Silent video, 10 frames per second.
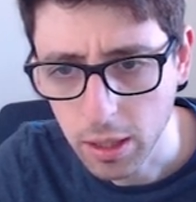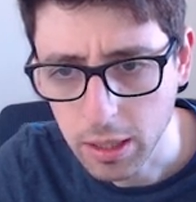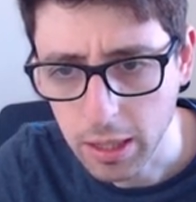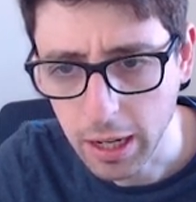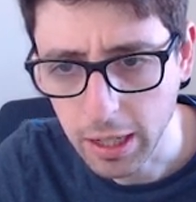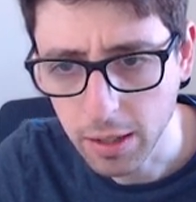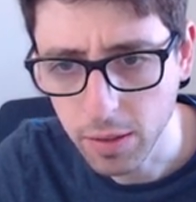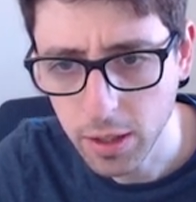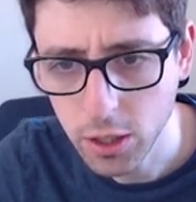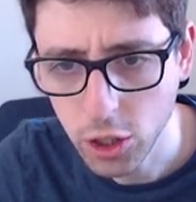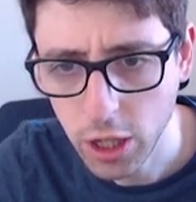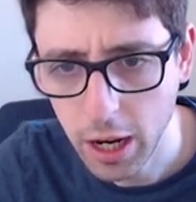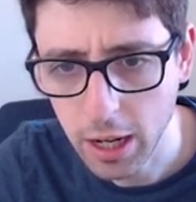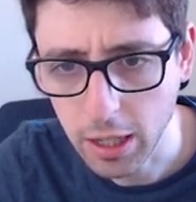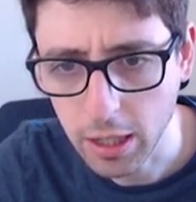Let's say give this
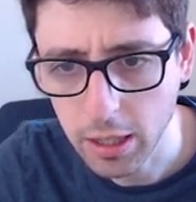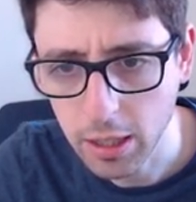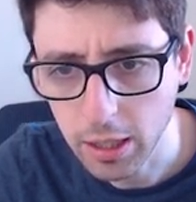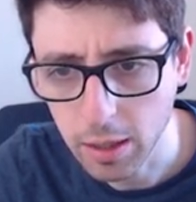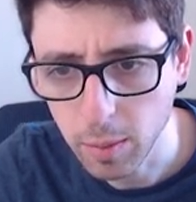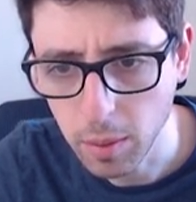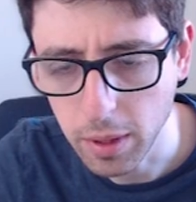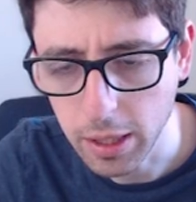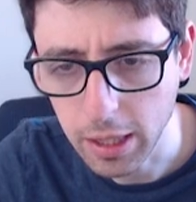check. Maybe